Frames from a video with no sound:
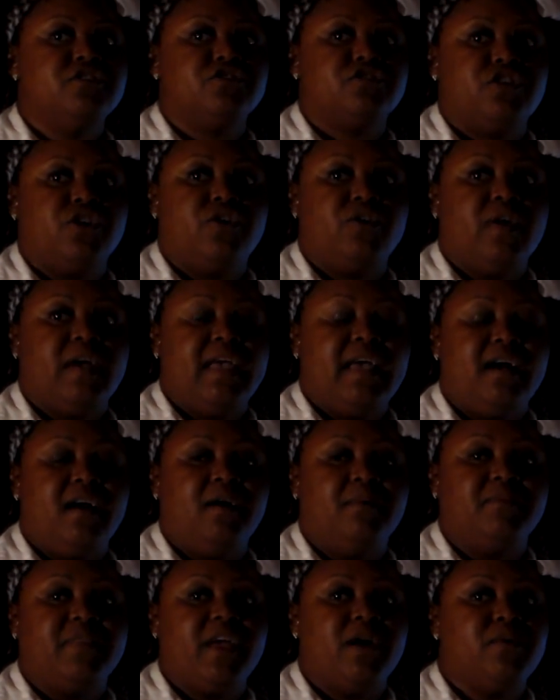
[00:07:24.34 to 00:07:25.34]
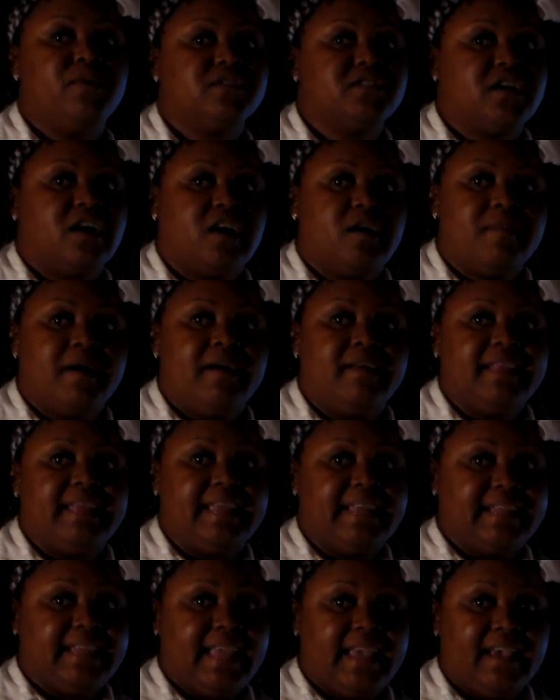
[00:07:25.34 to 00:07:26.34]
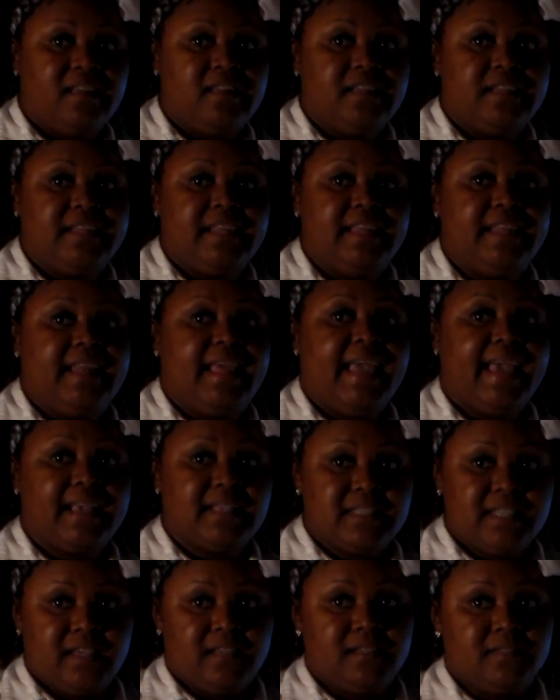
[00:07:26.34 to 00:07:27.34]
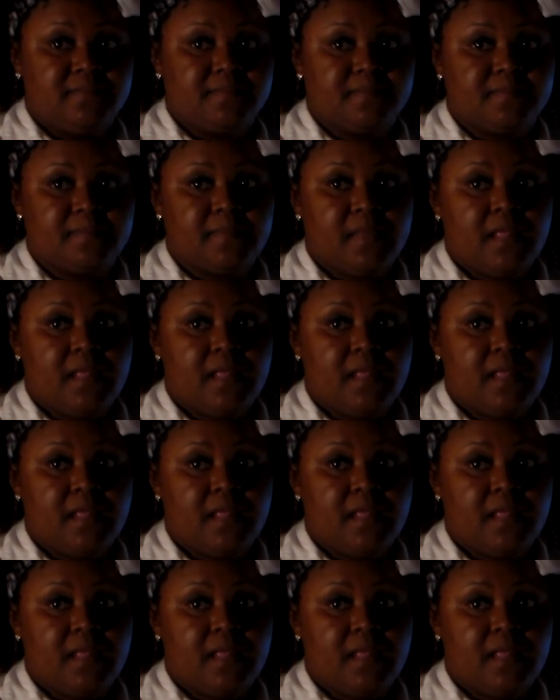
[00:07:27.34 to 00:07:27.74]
So now we'll talk about inhaling and exhaling.